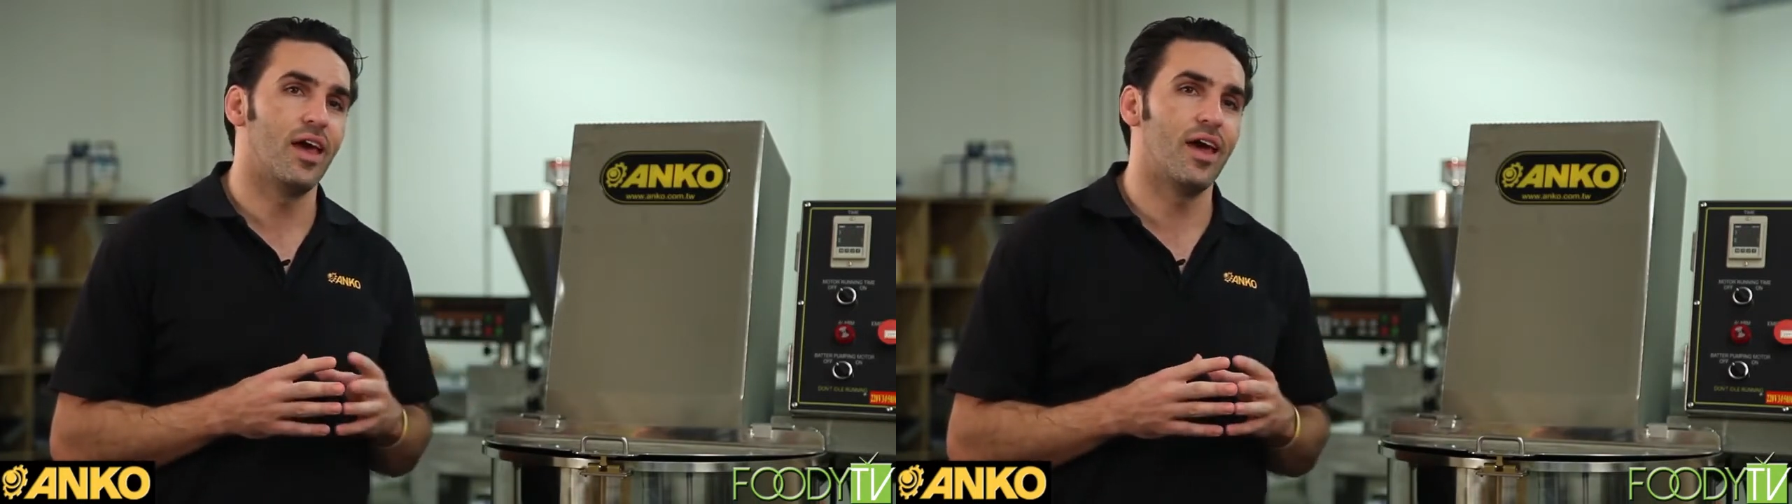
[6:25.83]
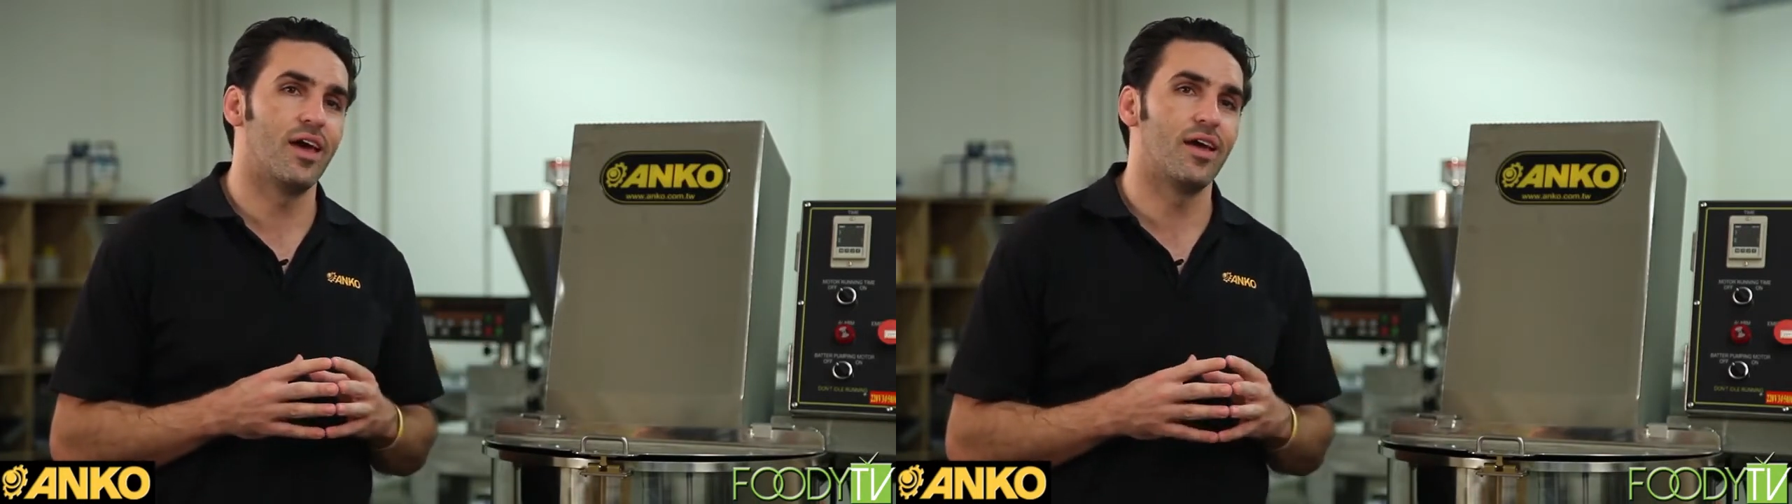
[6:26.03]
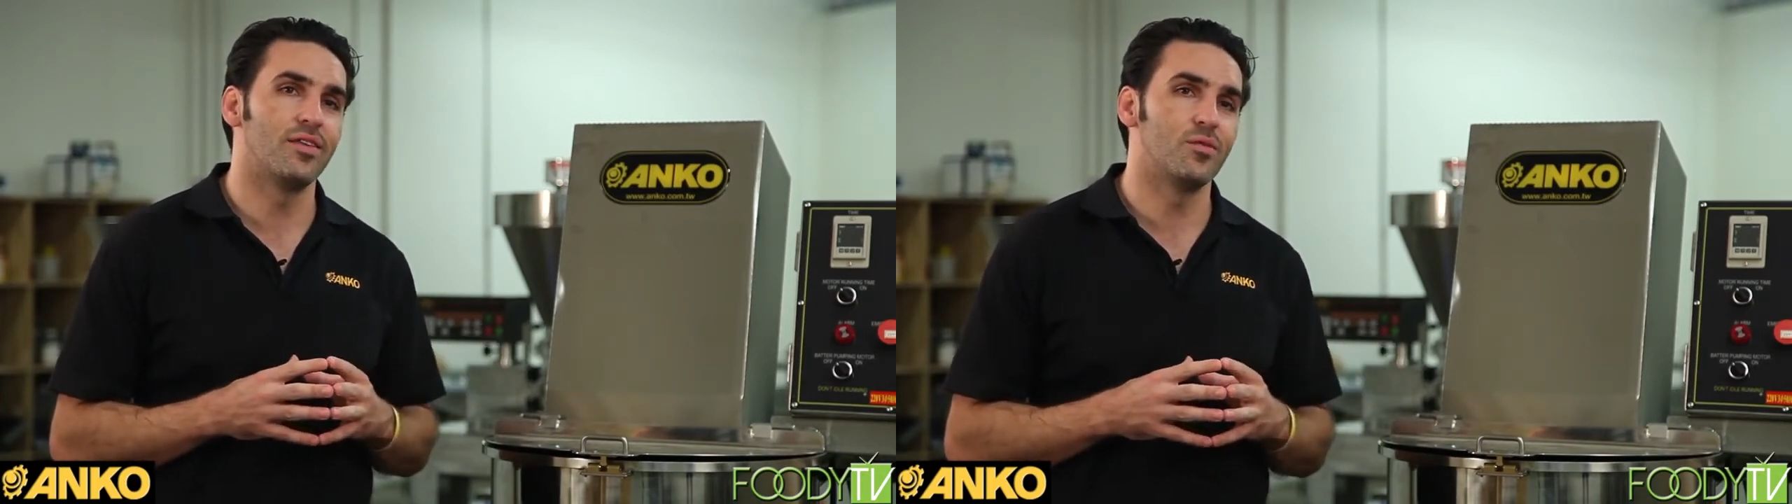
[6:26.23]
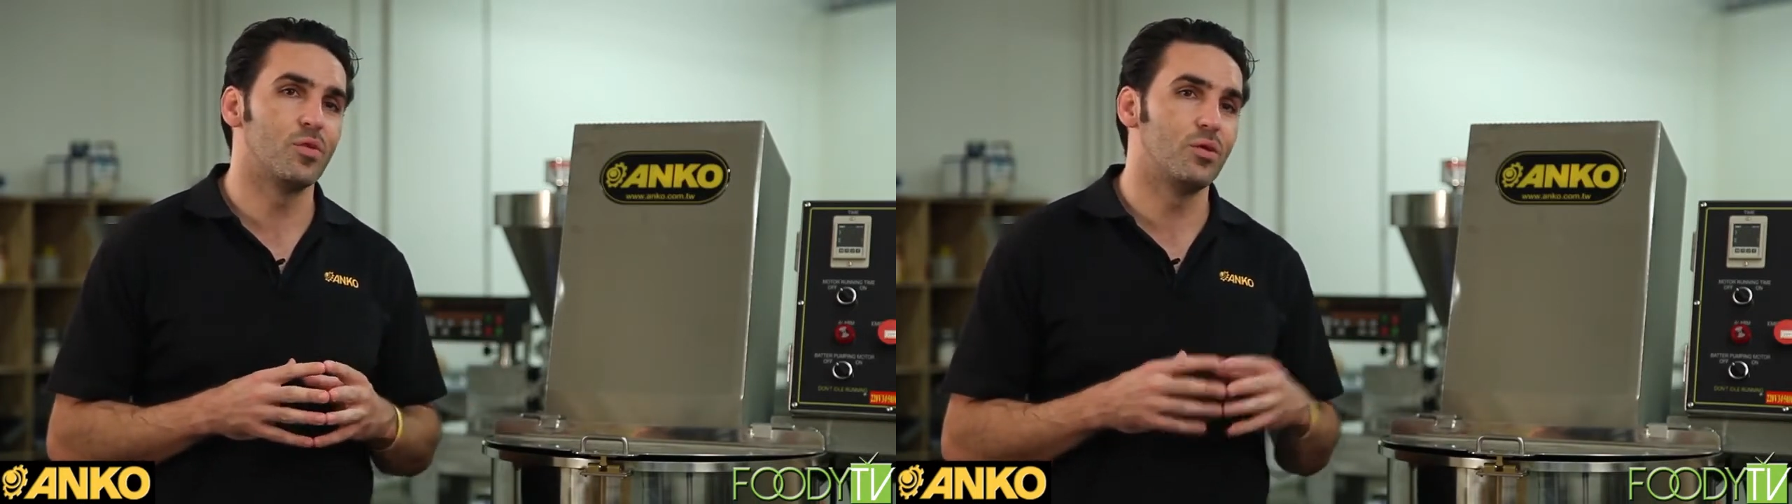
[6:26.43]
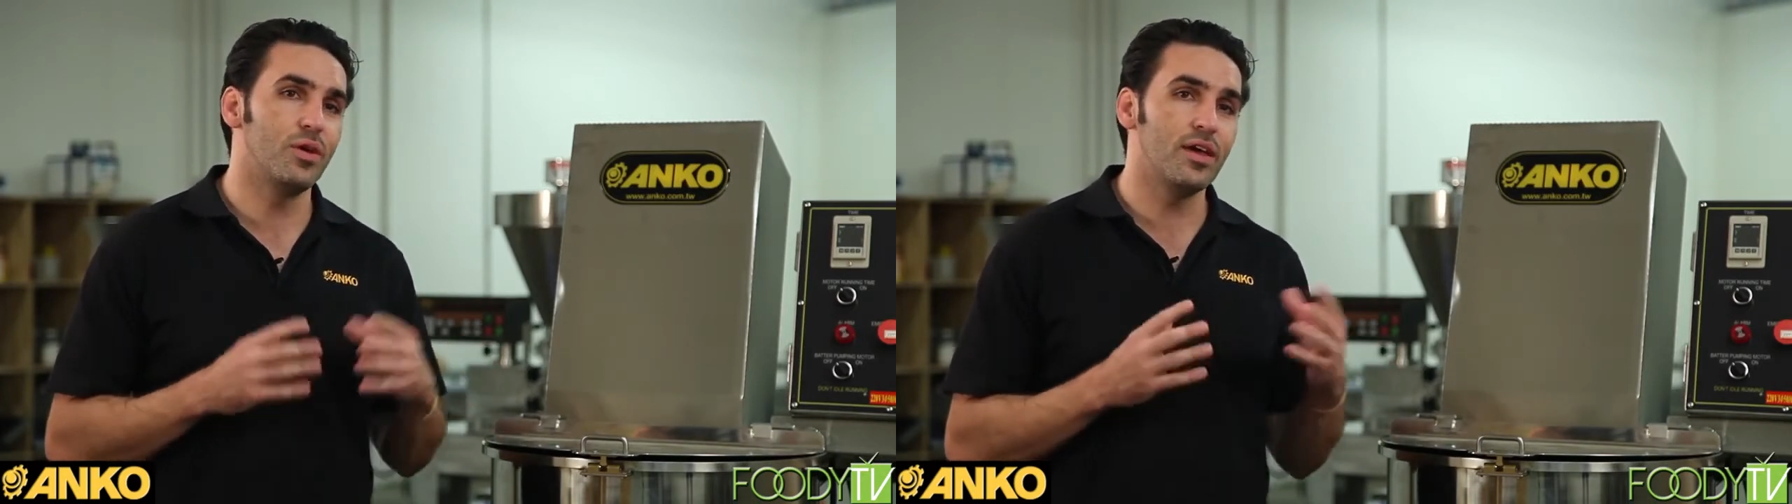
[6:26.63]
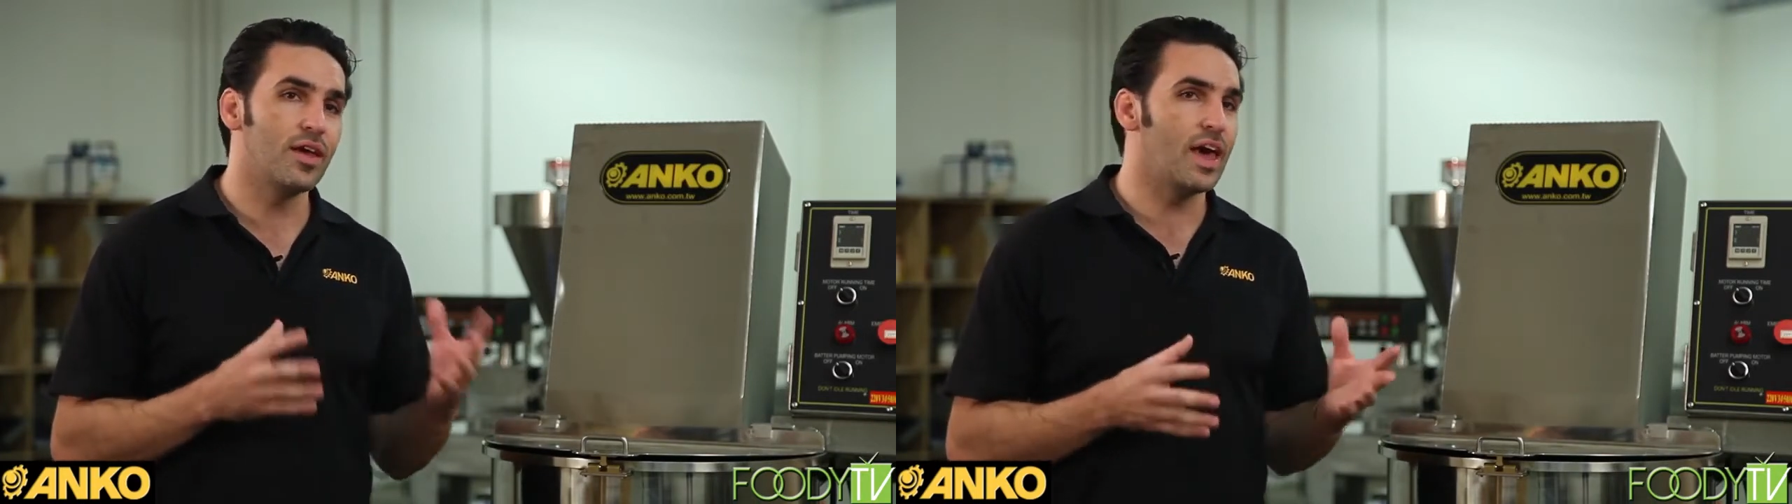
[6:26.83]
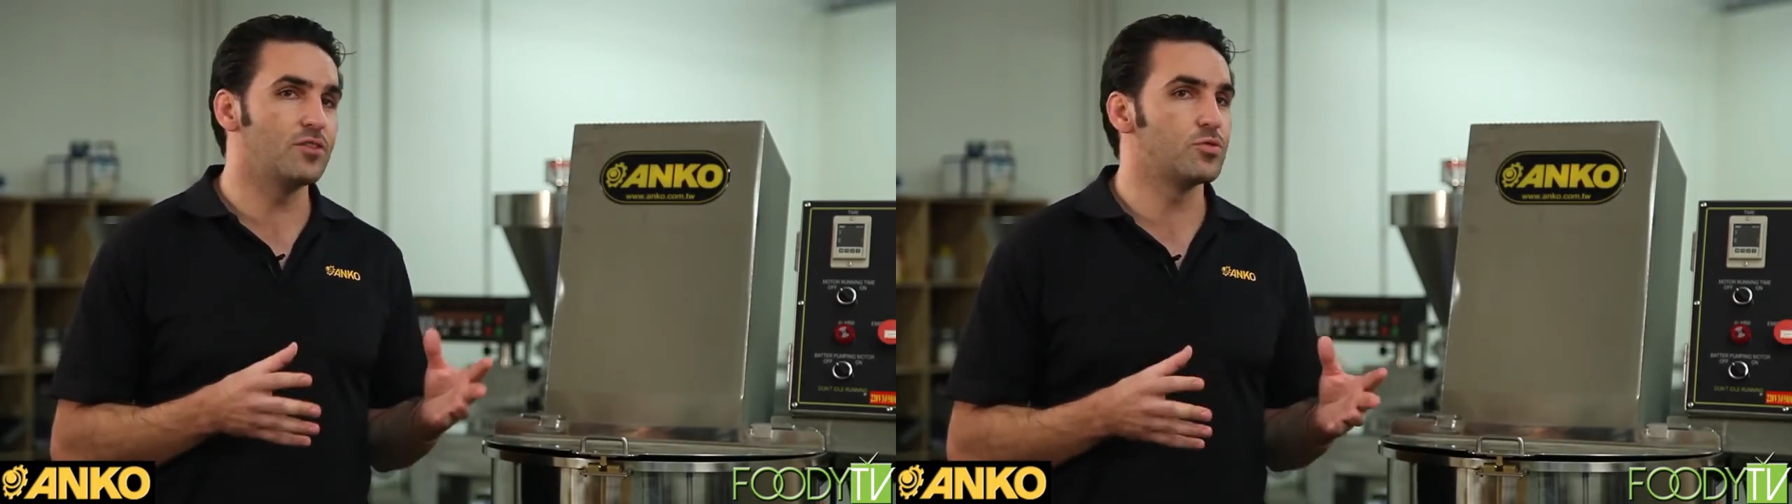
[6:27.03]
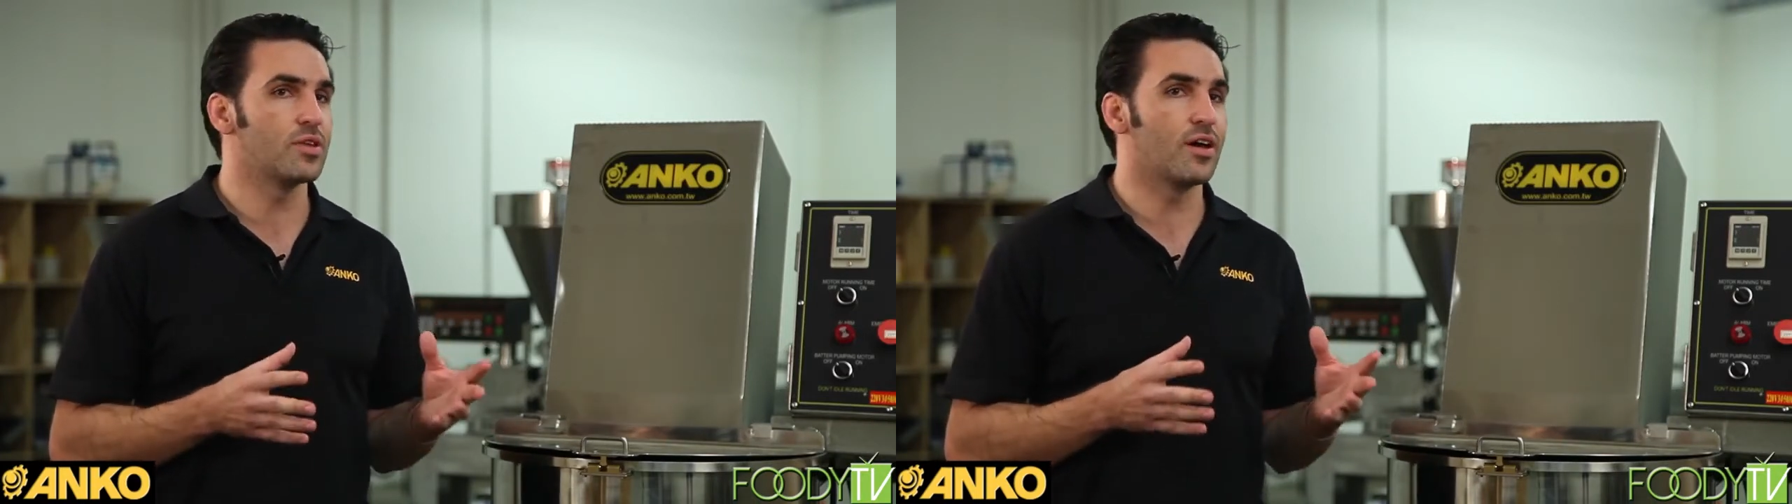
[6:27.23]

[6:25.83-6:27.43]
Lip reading: And when we engage with a